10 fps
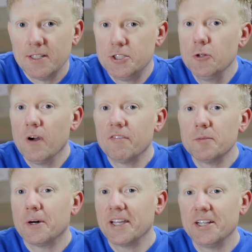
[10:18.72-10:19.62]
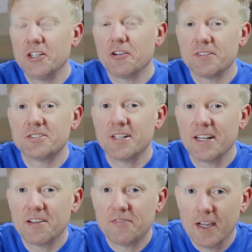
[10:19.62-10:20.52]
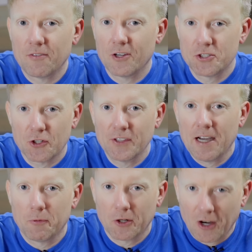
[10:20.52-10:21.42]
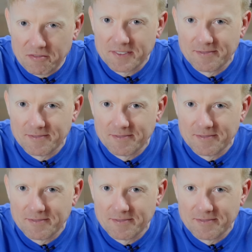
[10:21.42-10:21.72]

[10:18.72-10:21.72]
Do everybody in your vicinity a favor and turn that one off.